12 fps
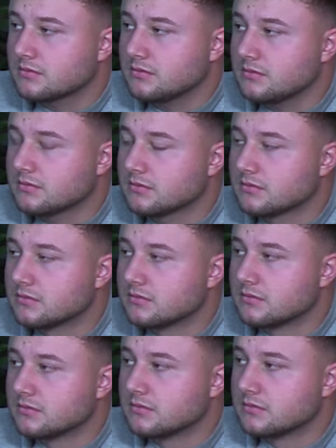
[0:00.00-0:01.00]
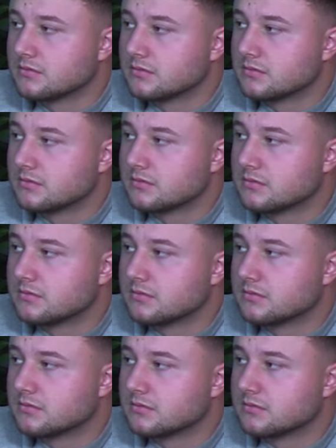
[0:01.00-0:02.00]

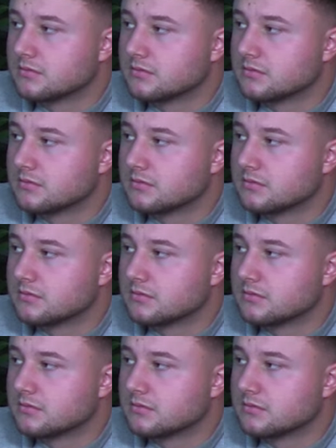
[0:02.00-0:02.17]
This person isn't speaking.